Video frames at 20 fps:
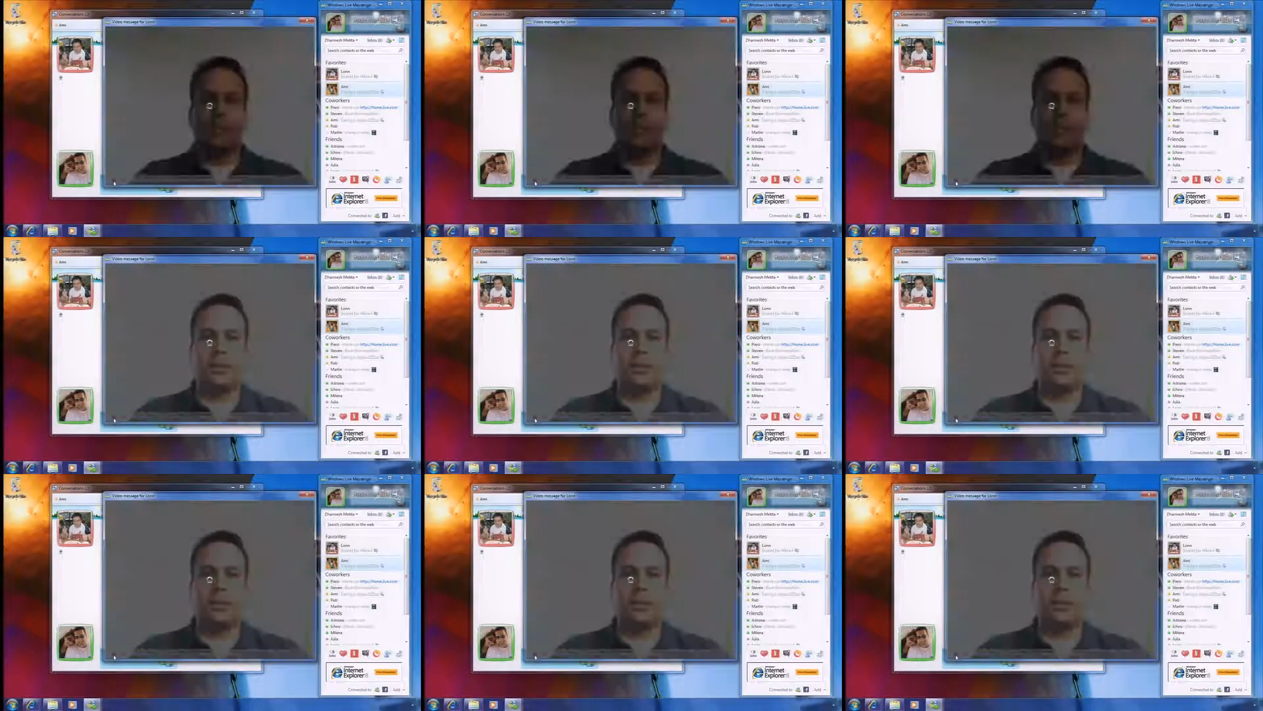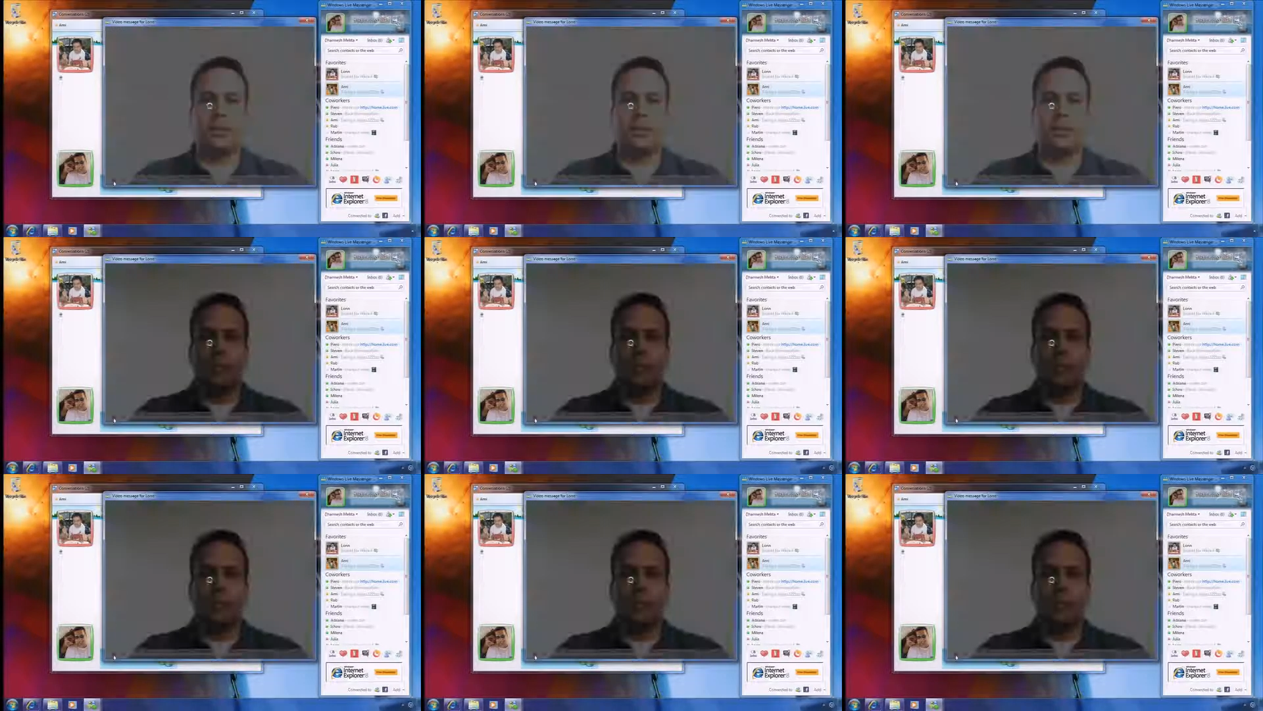
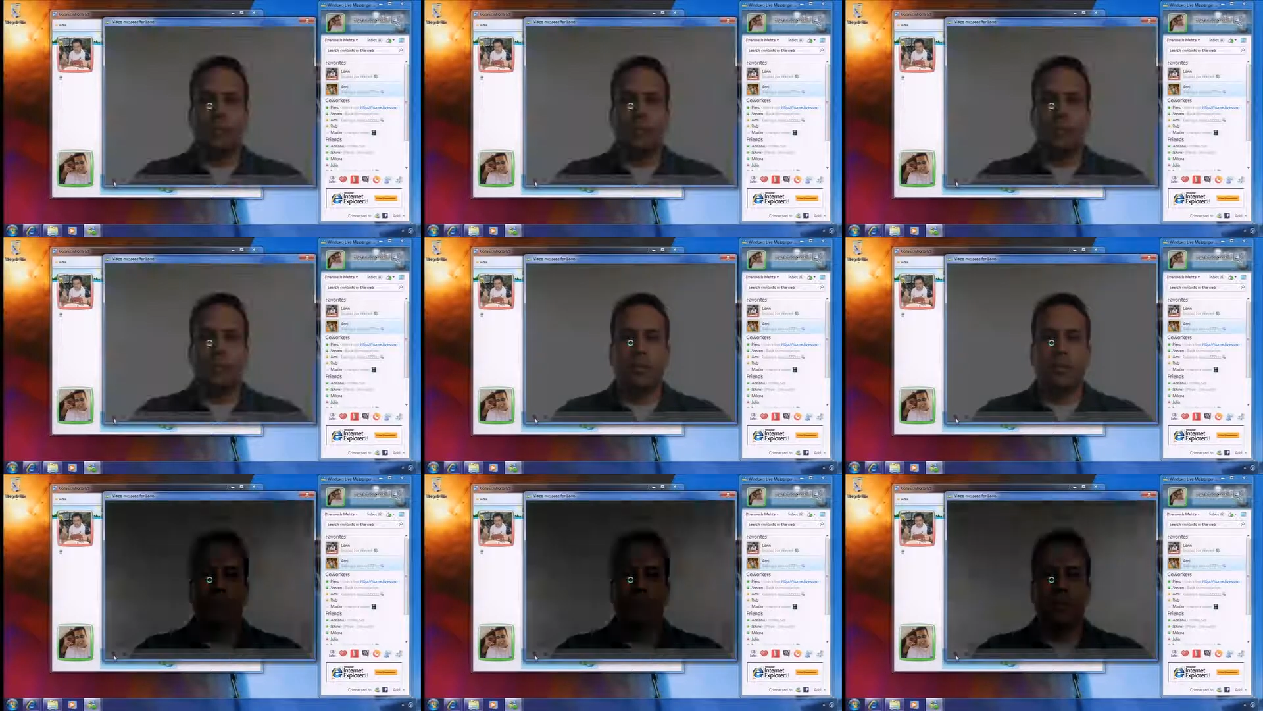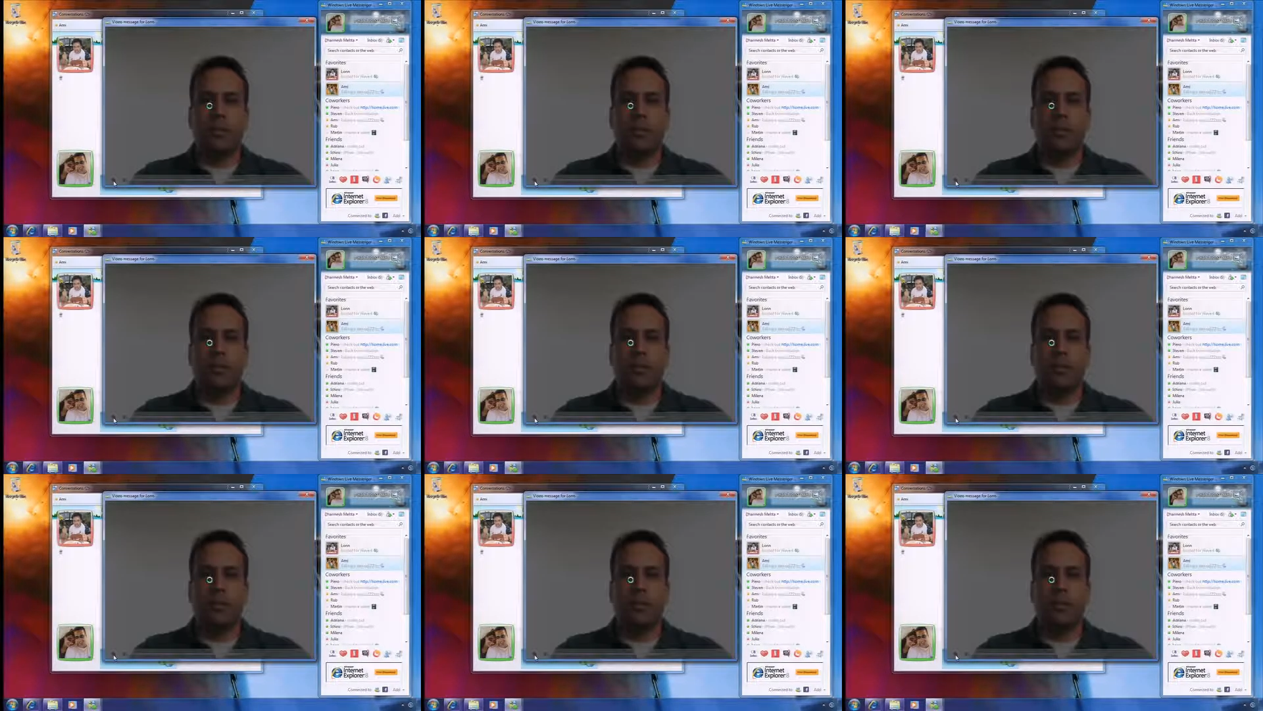Nothing is said.